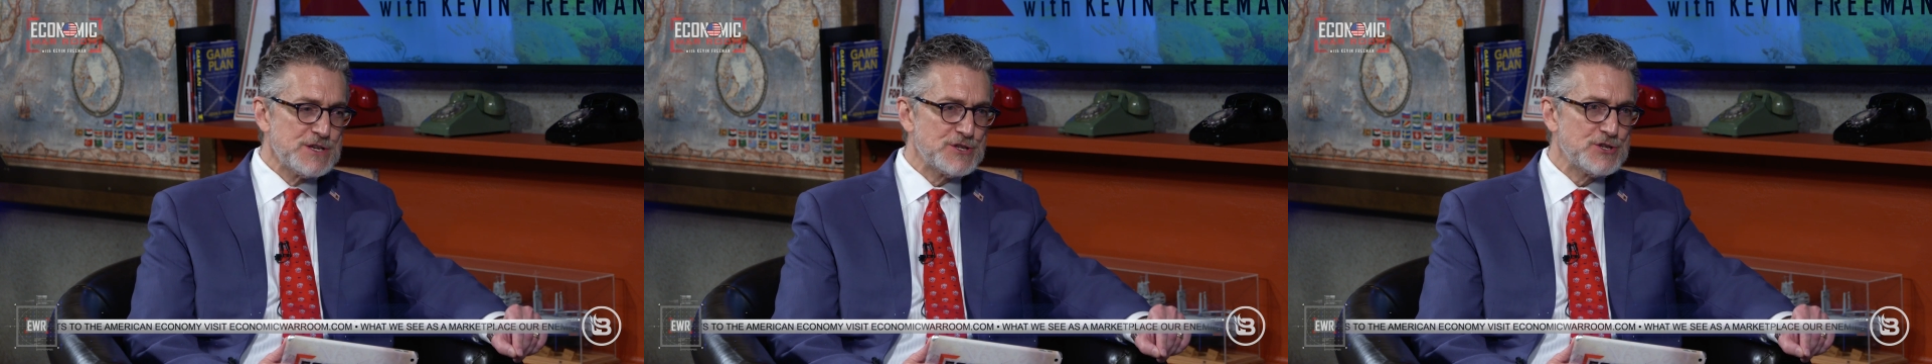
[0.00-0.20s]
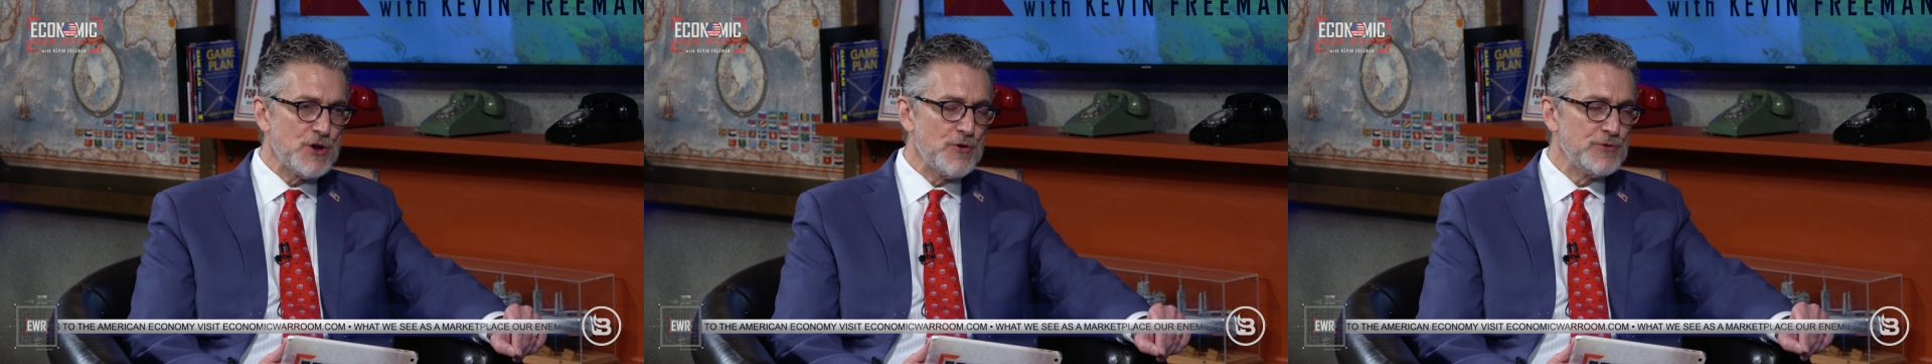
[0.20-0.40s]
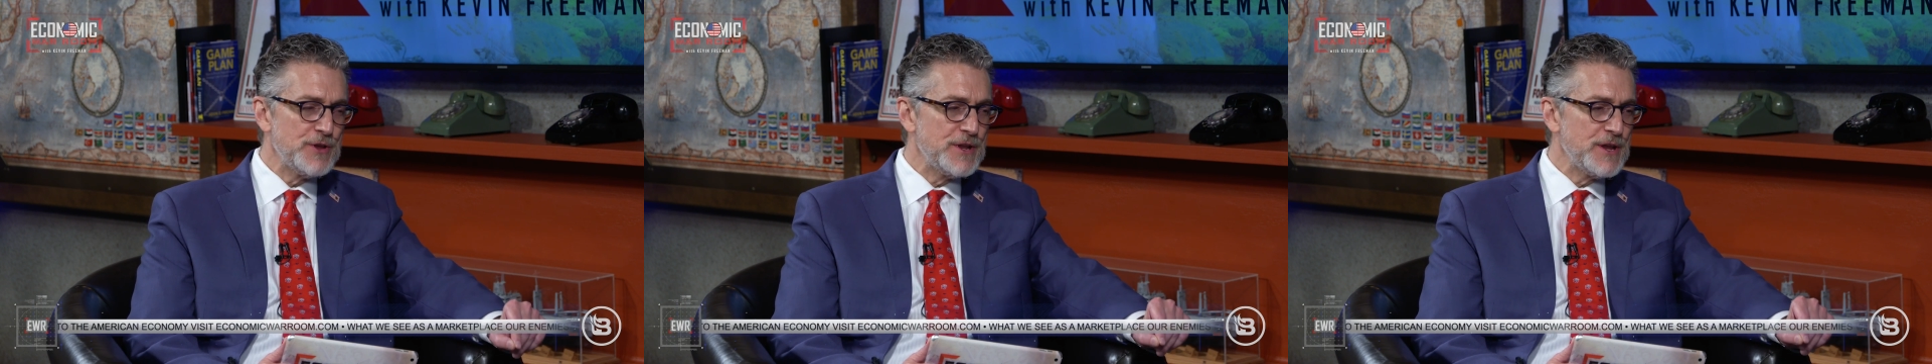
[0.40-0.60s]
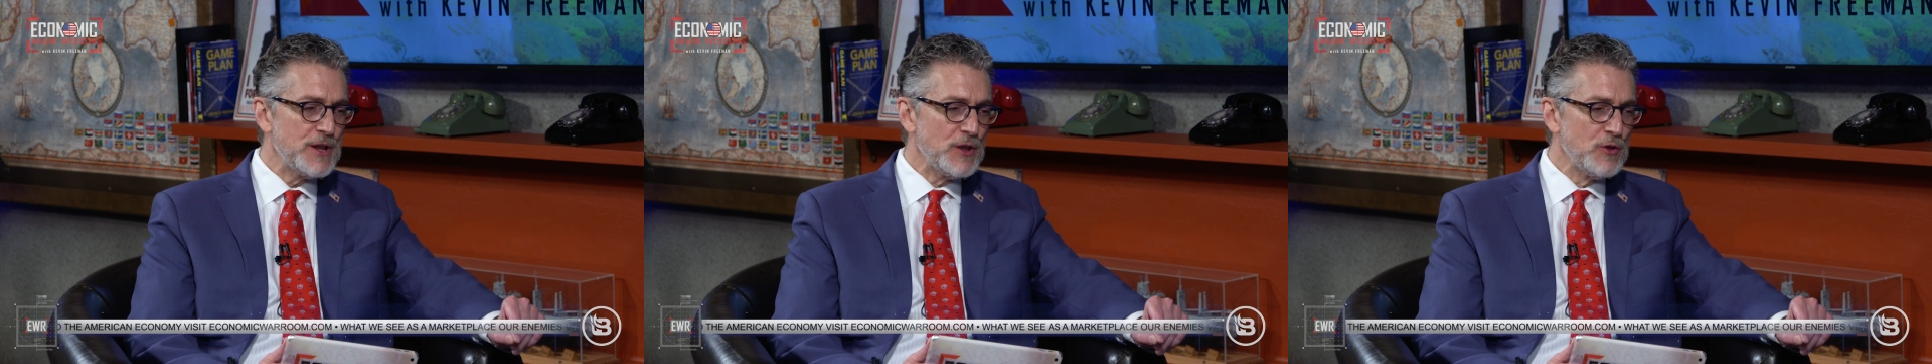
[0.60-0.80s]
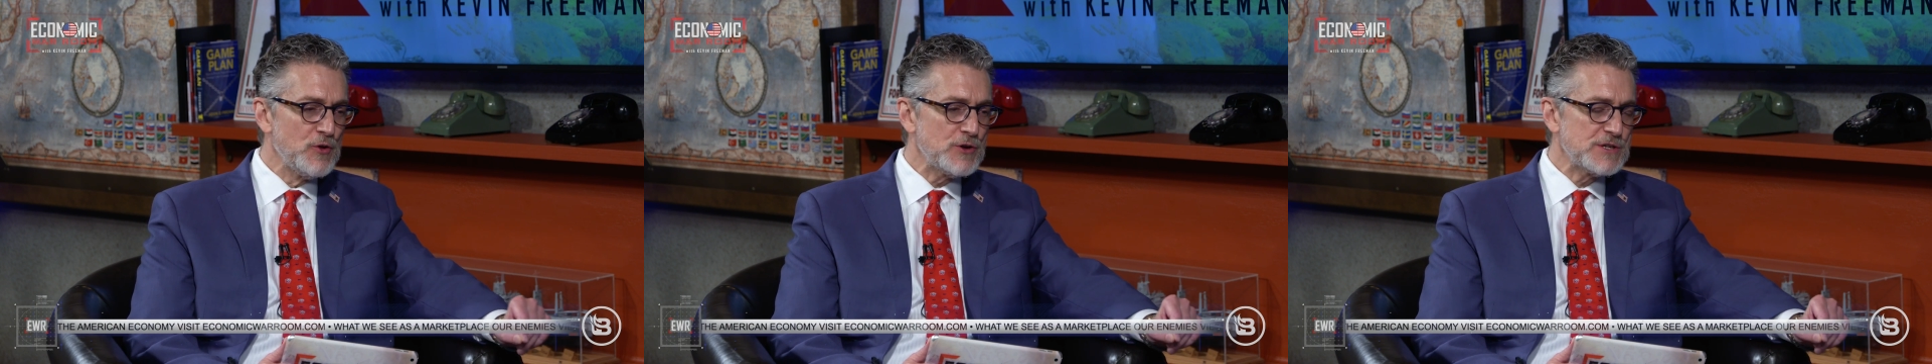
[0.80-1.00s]
so that it
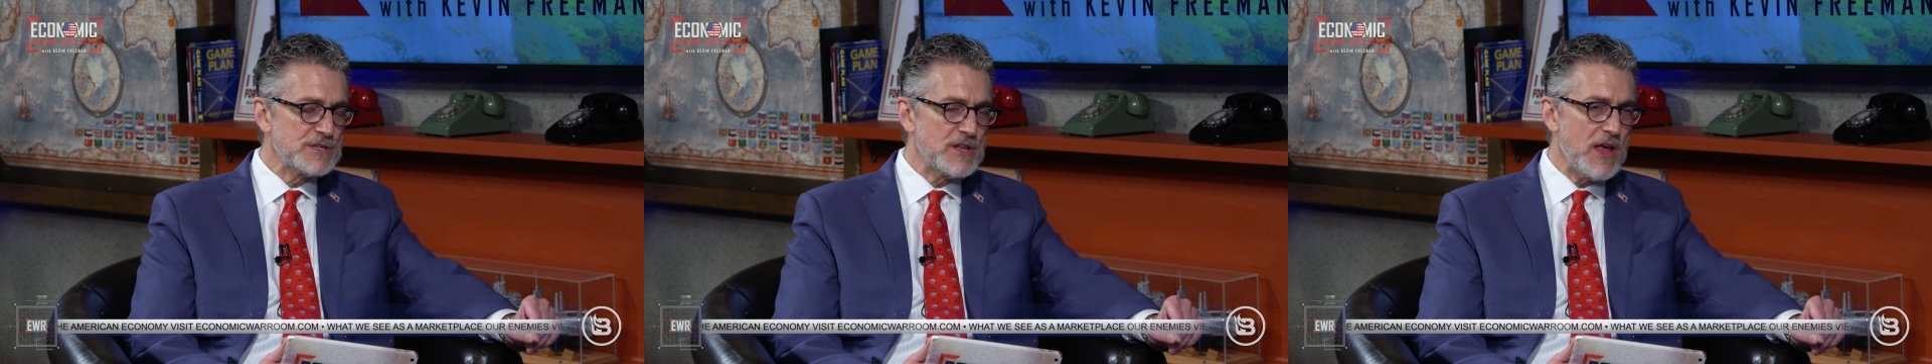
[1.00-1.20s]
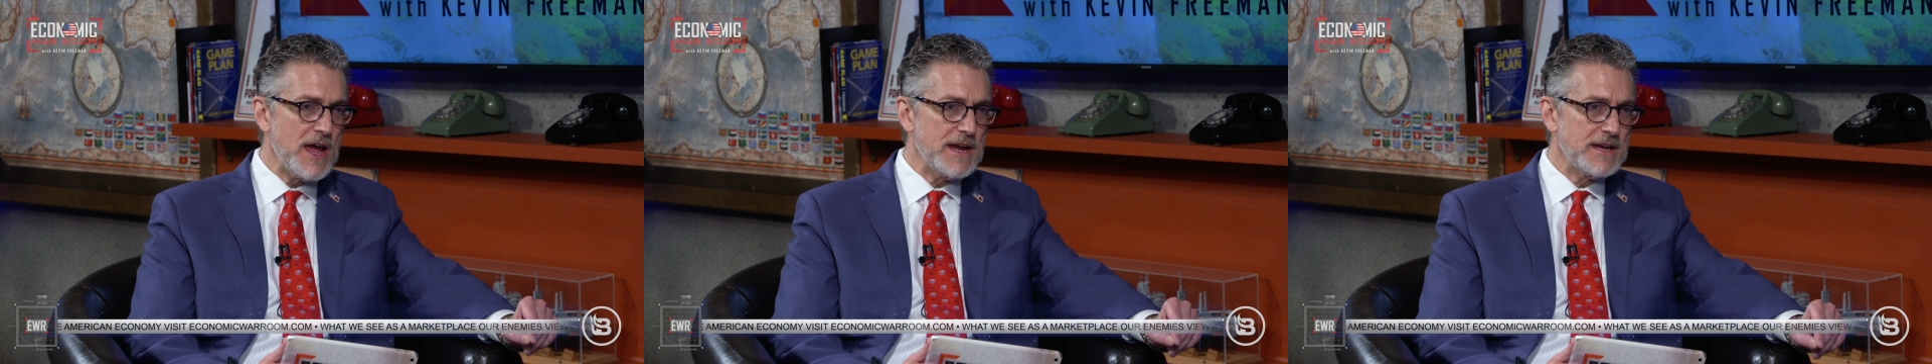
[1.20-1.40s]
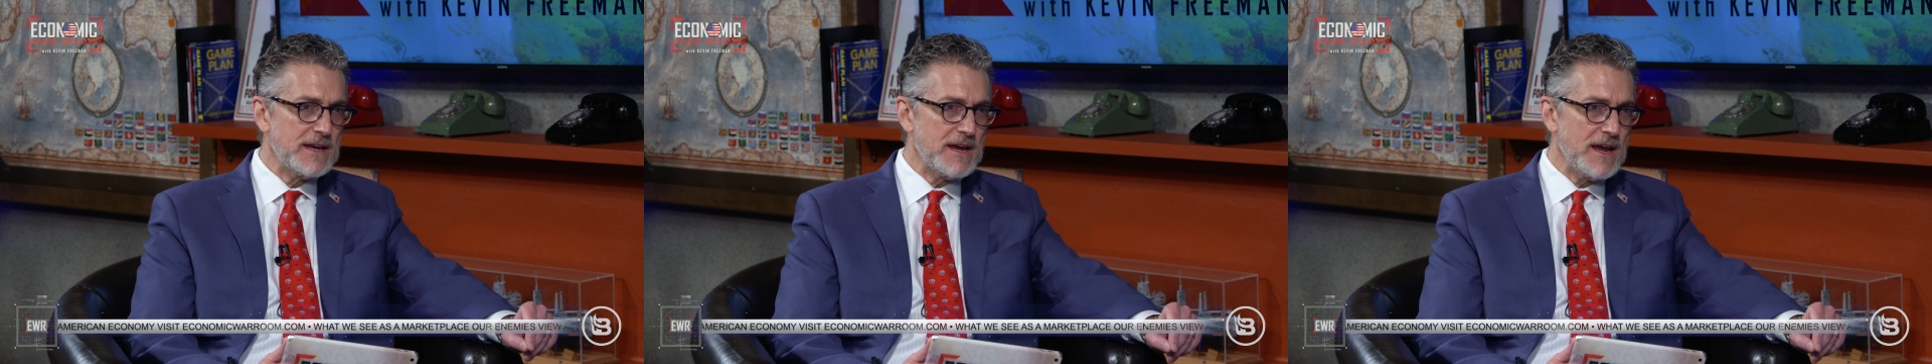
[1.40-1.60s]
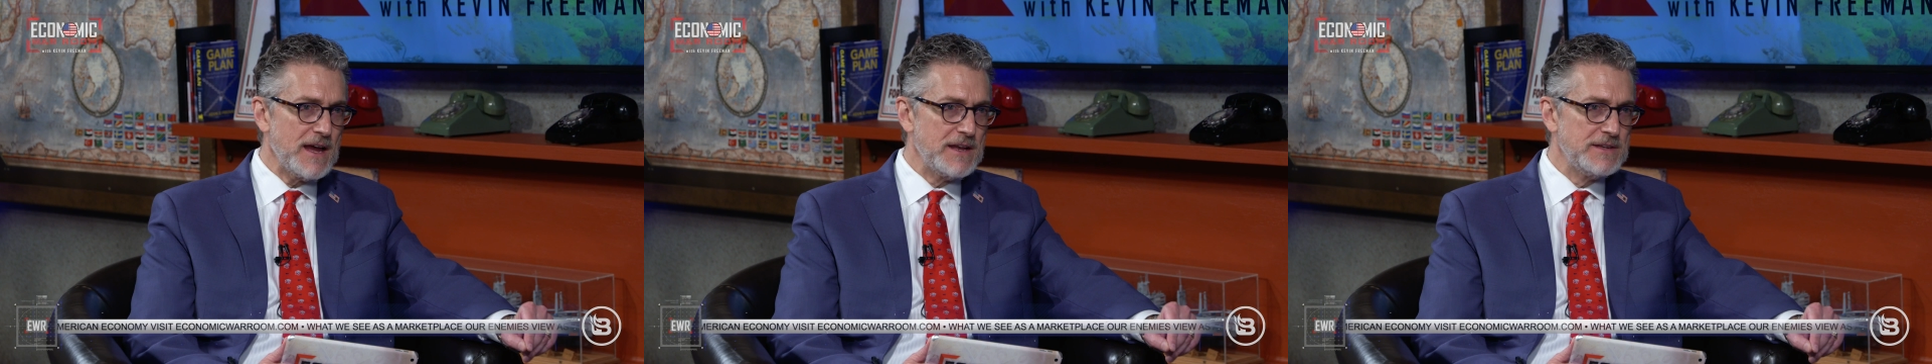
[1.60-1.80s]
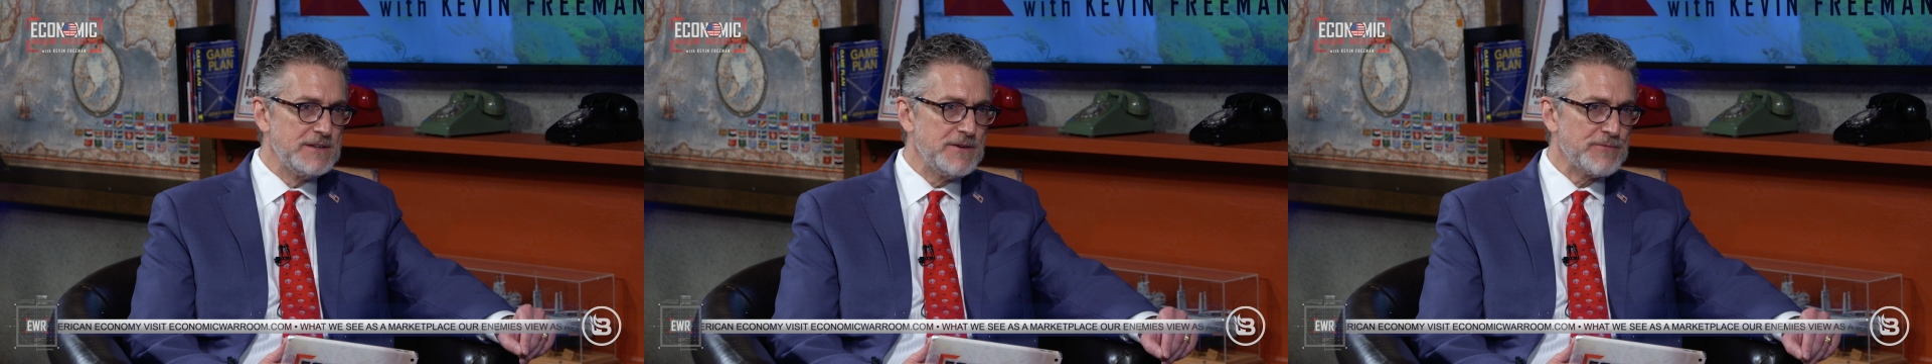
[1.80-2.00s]
looks like
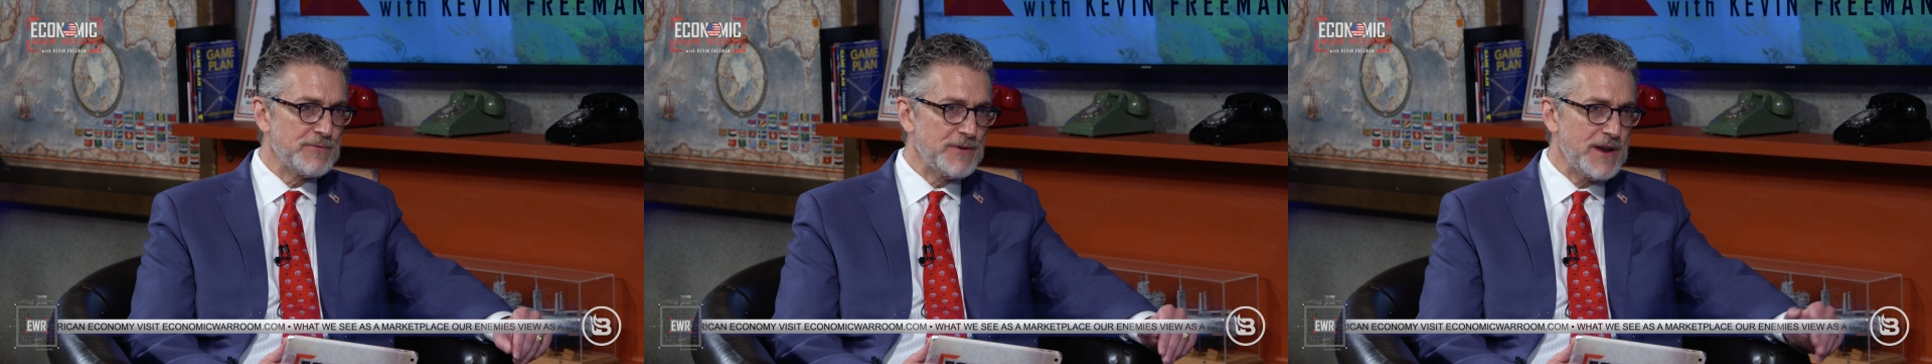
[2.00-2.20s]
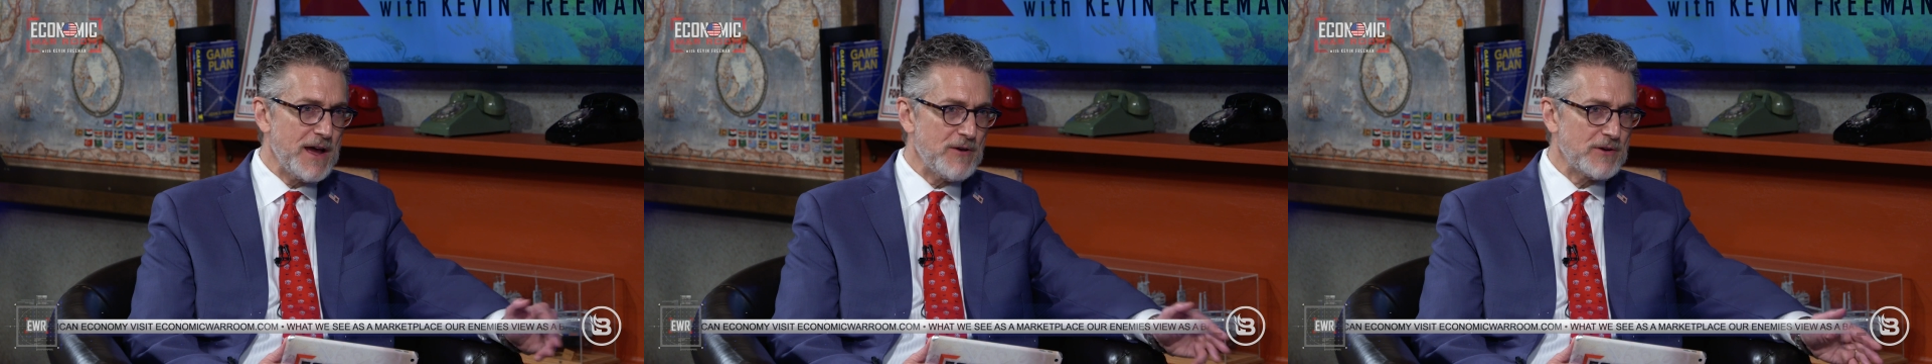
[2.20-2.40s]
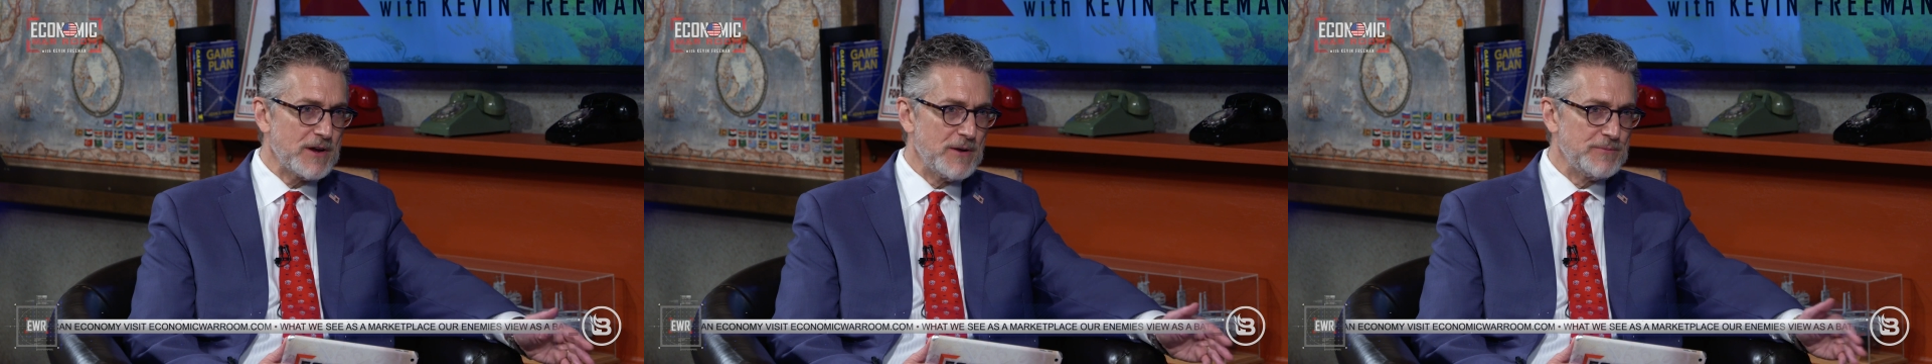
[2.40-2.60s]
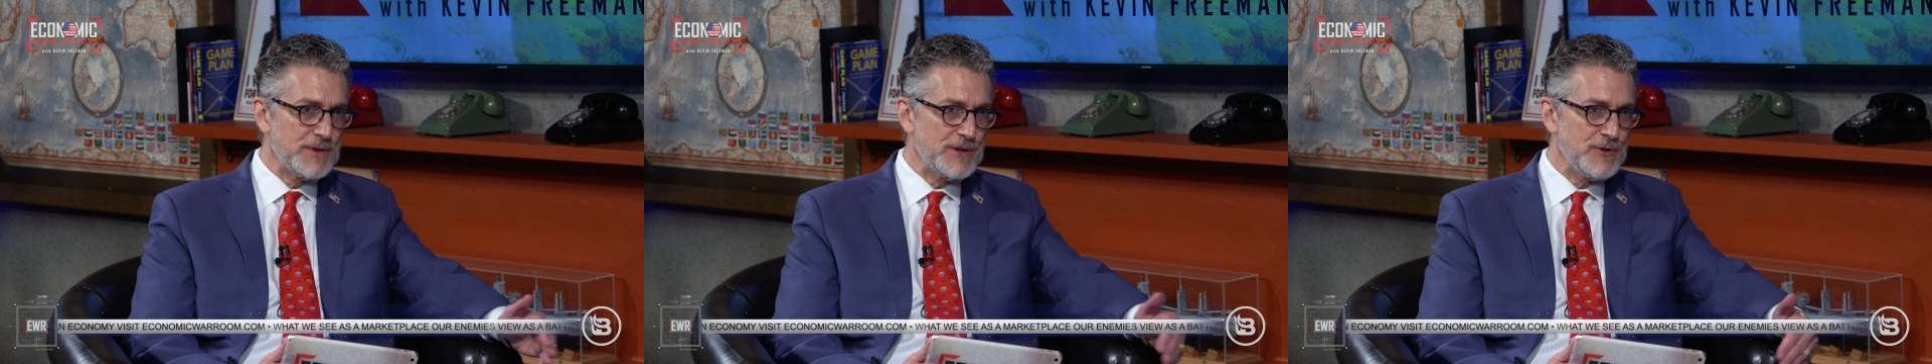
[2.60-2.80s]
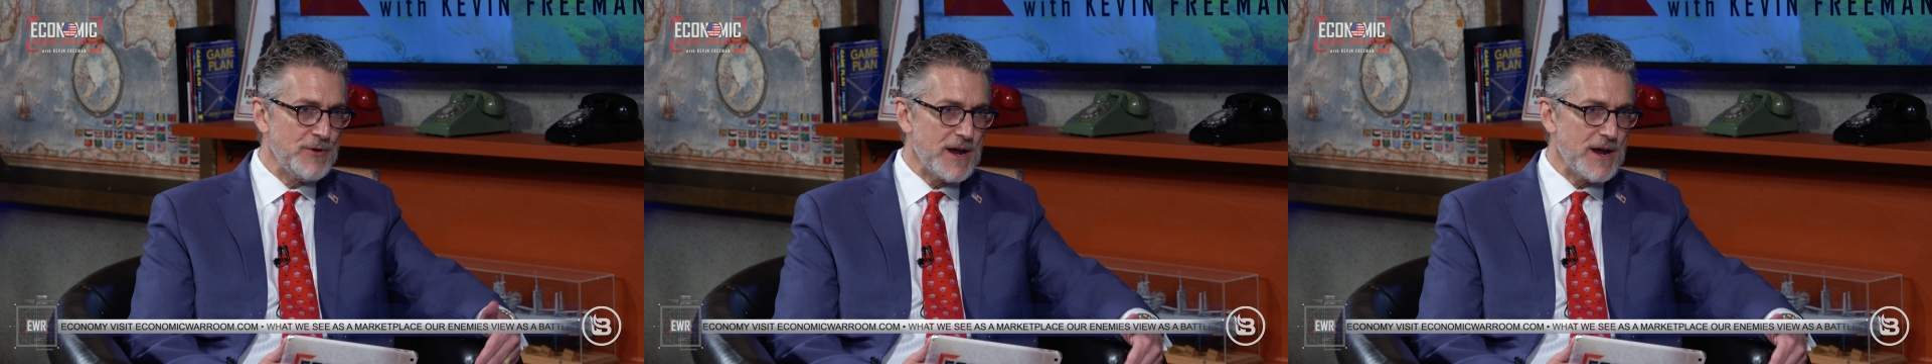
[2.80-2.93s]
a different outcome than you